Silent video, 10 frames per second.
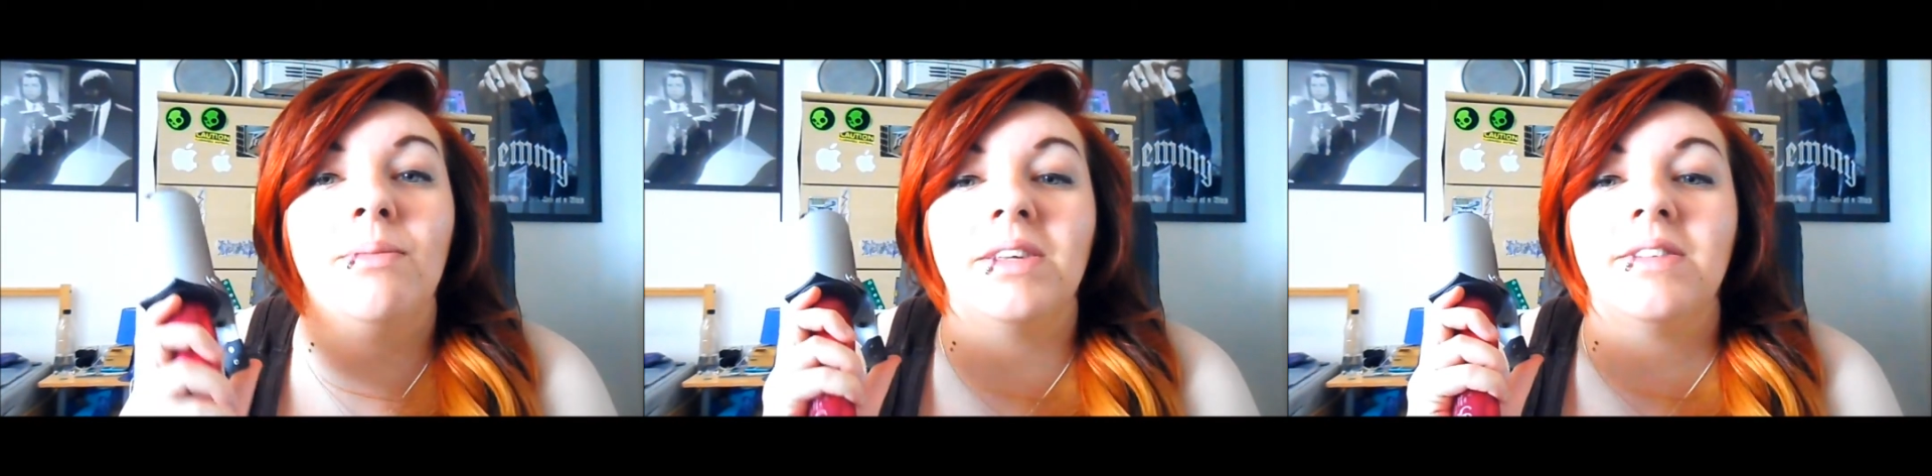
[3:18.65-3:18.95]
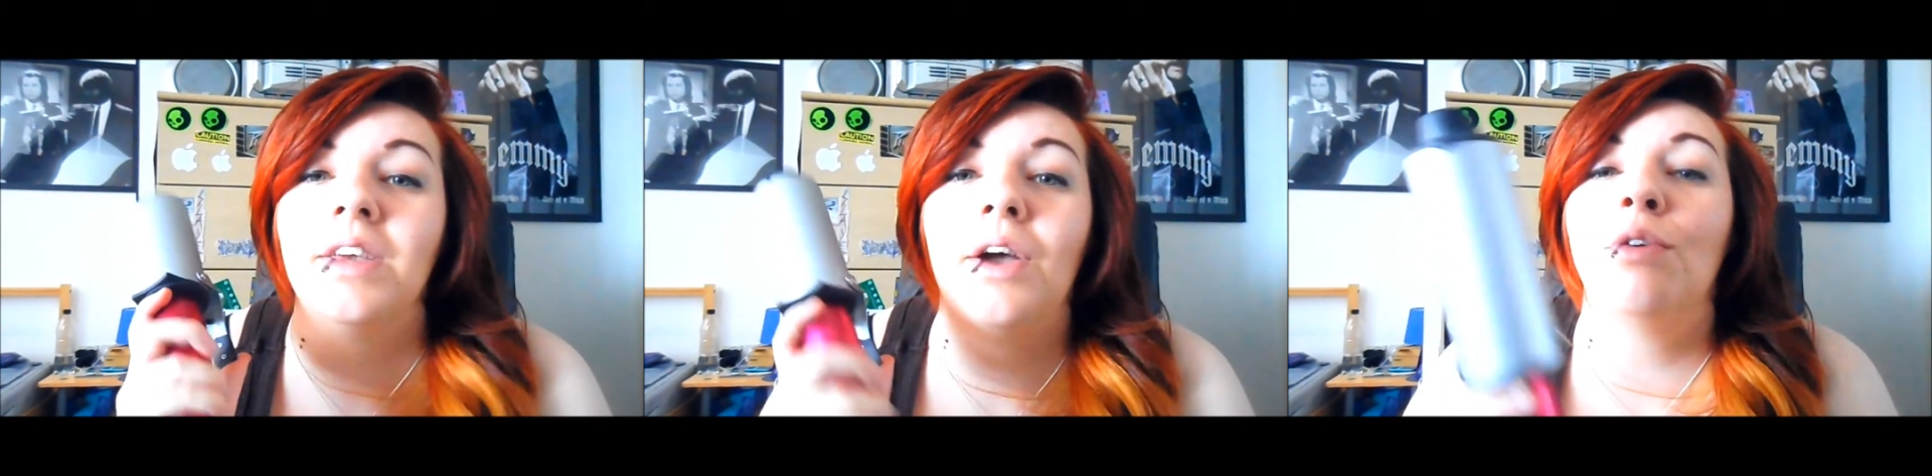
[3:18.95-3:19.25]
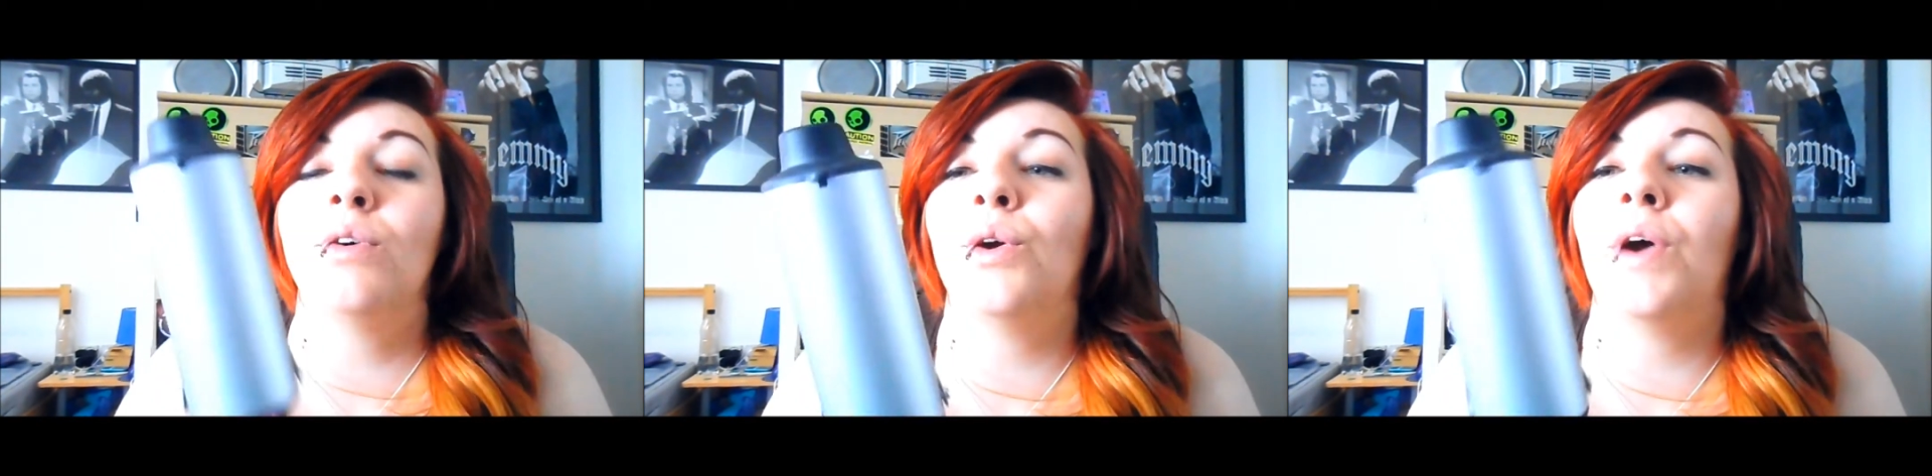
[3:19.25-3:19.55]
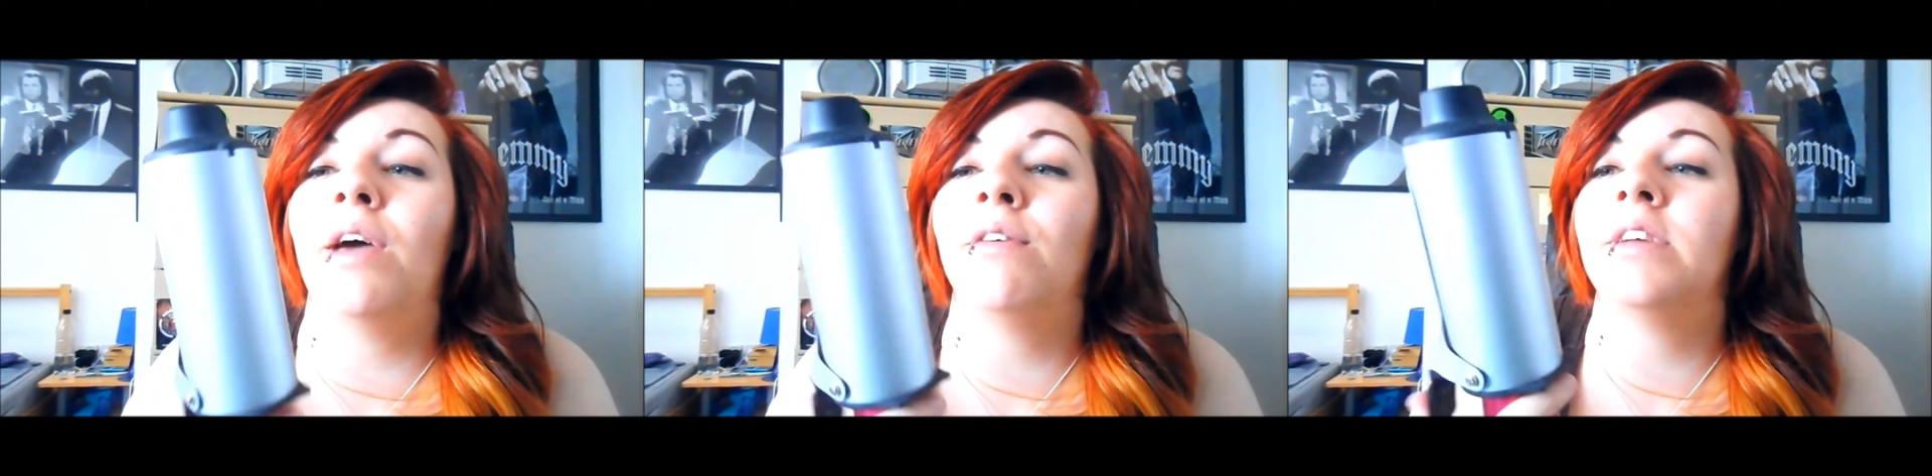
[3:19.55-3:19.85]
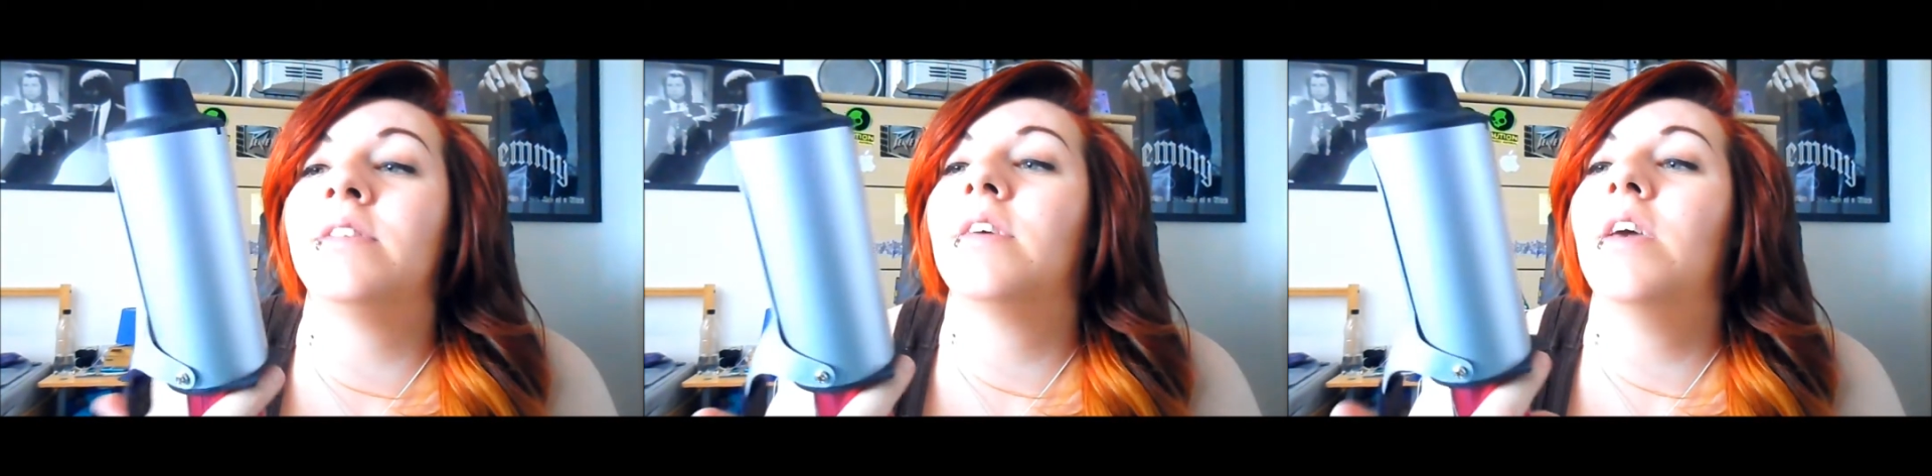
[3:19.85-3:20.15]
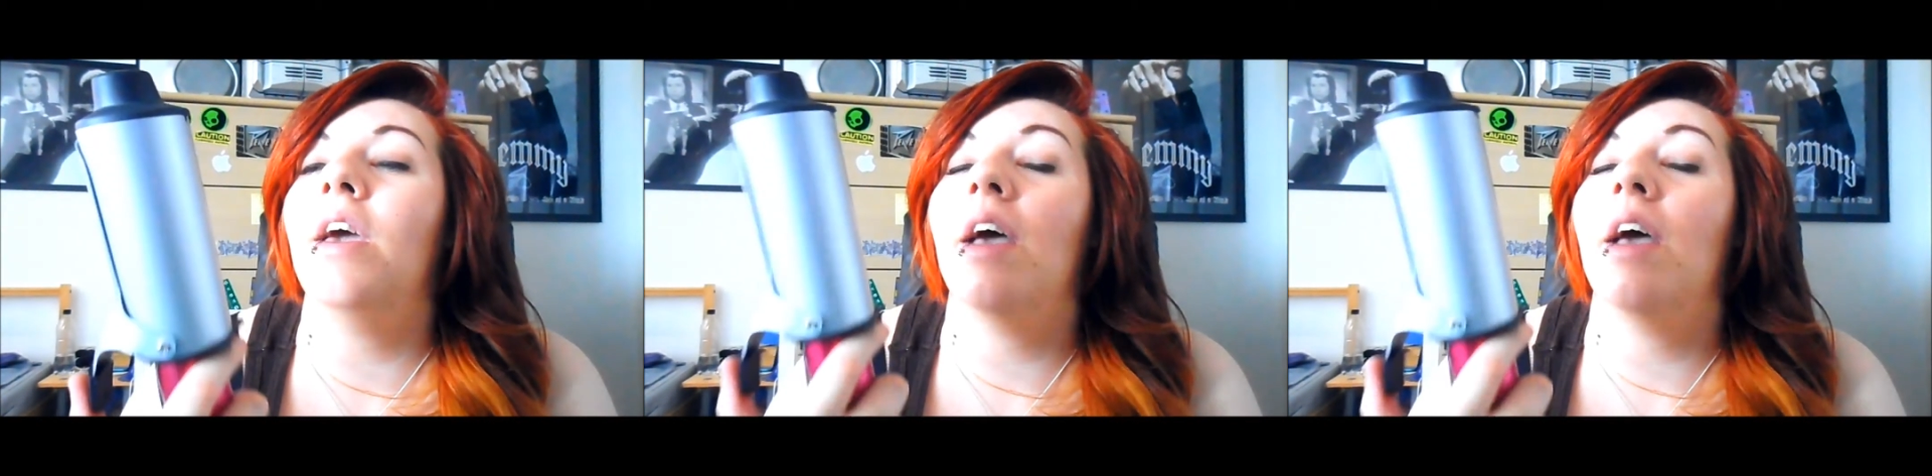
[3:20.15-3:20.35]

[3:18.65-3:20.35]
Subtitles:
Let me see how long your hair is,